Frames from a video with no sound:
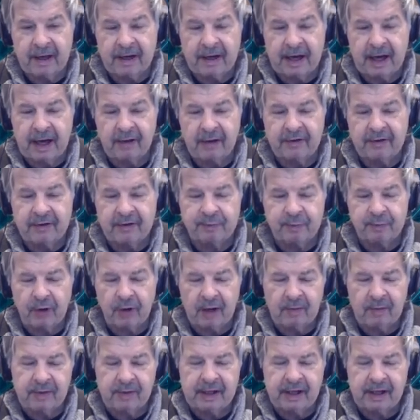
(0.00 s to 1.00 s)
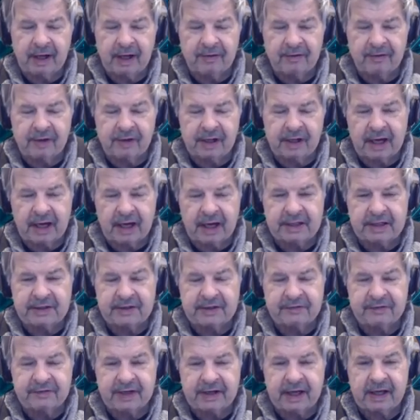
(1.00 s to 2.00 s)
Now, there are probably other kinds
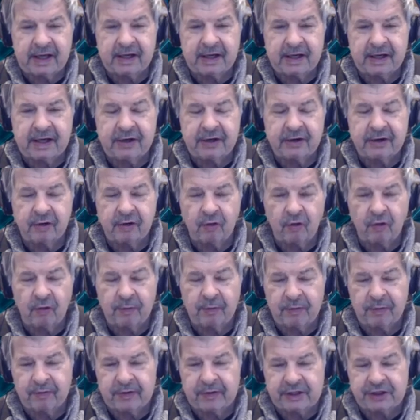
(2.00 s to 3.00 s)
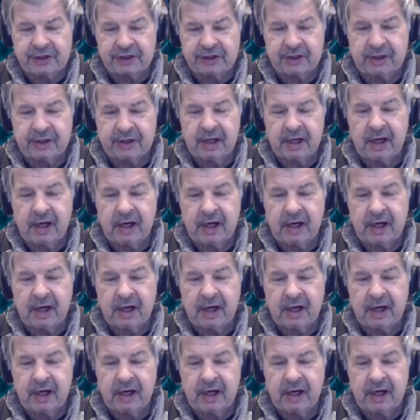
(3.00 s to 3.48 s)
of data in your corporation,